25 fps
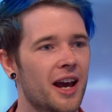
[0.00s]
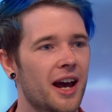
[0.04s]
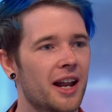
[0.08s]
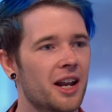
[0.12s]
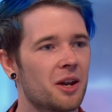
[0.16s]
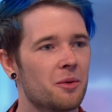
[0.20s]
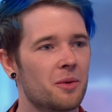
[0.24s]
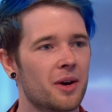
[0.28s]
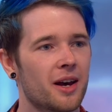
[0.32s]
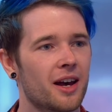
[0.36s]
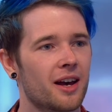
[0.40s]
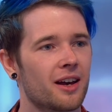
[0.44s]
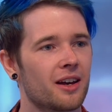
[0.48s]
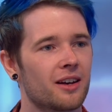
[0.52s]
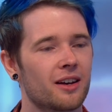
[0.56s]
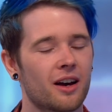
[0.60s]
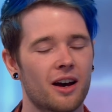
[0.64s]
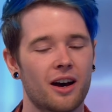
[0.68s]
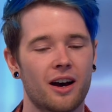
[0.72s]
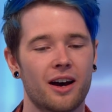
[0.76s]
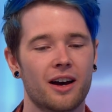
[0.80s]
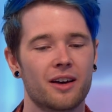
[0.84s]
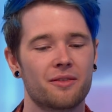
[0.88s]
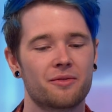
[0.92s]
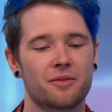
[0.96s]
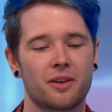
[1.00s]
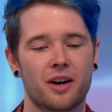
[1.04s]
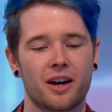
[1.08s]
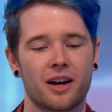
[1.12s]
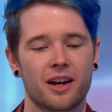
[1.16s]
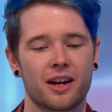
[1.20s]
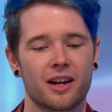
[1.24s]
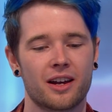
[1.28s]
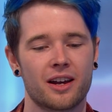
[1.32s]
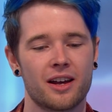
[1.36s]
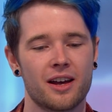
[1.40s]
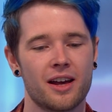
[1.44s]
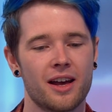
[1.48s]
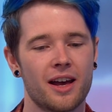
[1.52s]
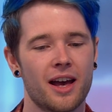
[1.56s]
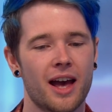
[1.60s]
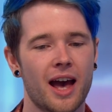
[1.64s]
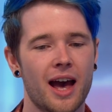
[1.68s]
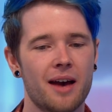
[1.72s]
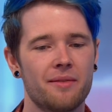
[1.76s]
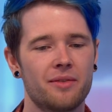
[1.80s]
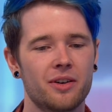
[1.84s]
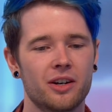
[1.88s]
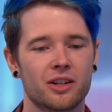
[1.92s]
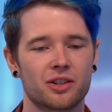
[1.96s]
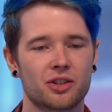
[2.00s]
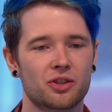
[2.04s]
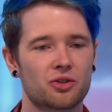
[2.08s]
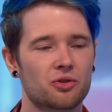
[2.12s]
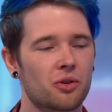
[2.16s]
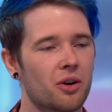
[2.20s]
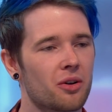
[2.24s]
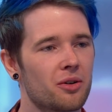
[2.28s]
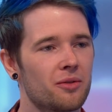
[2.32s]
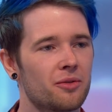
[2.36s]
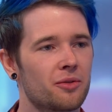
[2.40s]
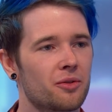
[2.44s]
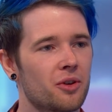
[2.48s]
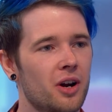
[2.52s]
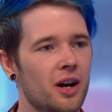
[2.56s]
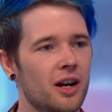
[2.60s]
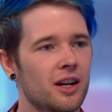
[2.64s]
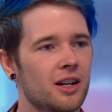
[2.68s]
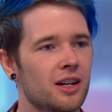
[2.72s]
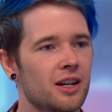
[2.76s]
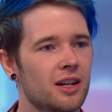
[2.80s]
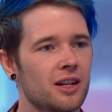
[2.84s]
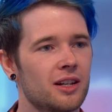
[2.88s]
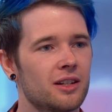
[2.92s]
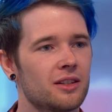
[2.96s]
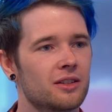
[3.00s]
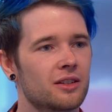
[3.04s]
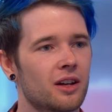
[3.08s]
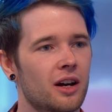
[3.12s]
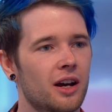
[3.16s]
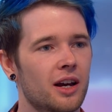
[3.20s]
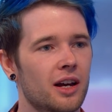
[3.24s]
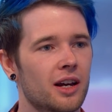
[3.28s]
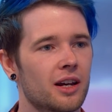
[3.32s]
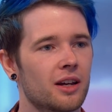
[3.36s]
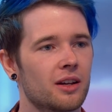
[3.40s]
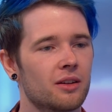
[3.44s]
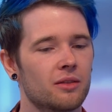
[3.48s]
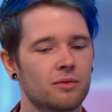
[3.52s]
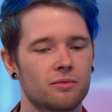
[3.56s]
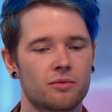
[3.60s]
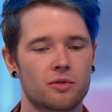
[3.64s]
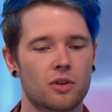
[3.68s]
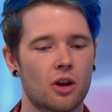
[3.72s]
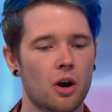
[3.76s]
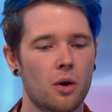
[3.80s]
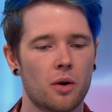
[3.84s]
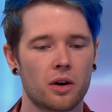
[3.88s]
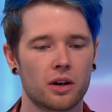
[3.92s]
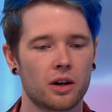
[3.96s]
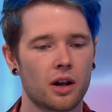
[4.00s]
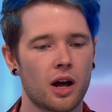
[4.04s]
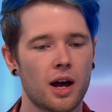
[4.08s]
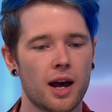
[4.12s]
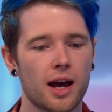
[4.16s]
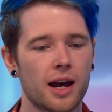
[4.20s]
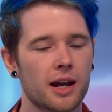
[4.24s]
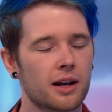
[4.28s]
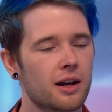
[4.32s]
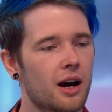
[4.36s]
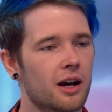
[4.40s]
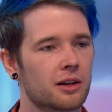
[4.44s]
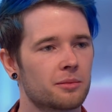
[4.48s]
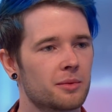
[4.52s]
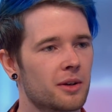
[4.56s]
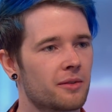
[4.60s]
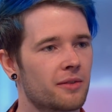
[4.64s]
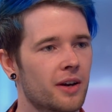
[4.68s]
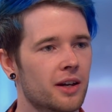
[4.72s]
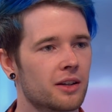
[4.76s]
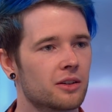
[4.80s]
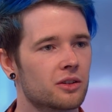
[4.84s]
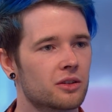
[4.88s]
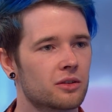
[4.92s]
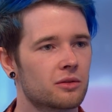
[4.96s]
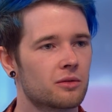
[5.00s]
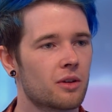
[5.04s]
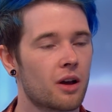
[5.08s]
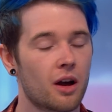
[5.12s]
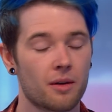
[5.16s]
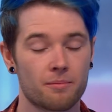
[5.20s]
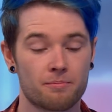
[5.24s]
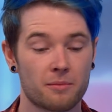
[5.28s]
anywhere. Mm. Uh, if I ever struggle for ideas, I go online, ask my fans. Uh,